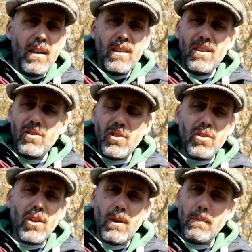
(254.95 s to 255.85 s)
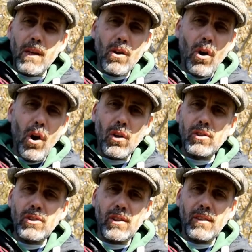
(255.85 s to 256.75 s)
you're just going to be
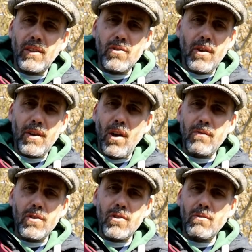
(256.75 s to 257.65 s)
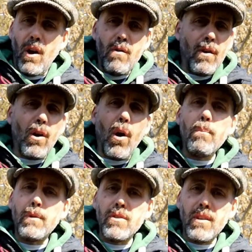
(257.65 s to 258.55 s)
constantly trying to
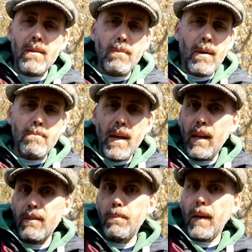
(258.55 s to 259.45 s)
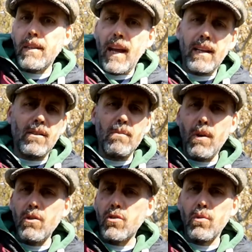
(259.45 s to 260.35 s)
overcompensate by being spectacular,
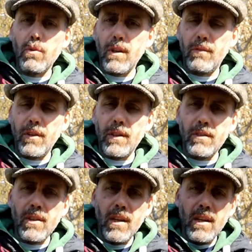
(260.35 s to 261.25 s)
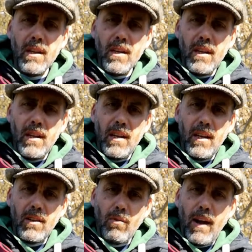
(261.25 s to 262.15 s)
emotional, whatever it is.
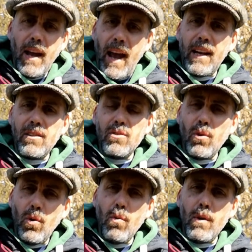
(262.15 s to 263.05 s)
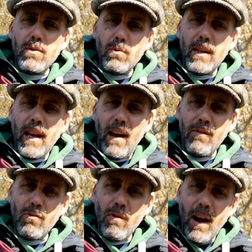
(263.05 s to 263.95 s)
Great actors always really
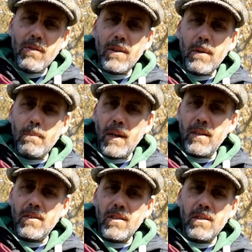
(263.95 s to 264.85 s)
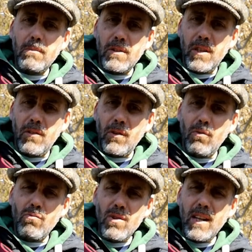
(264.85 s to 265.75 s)
have grounded opinions in the material,
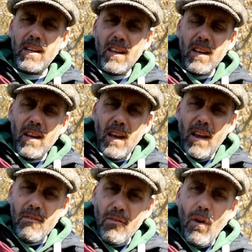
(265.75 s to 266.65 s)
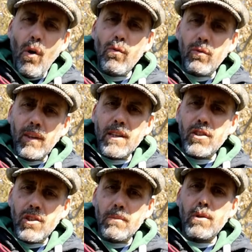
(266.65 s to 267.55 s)
really involved
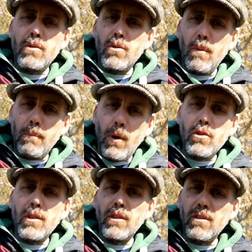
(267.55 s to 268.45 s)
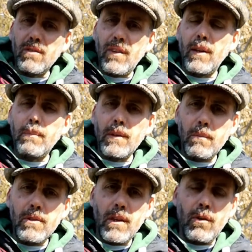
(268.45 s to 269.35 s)
relationships to approaching and developing the
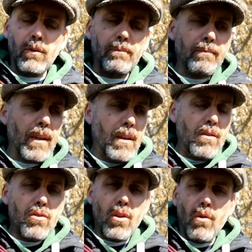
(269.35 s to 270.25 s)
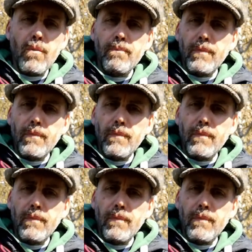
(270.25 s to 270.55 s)
material. So,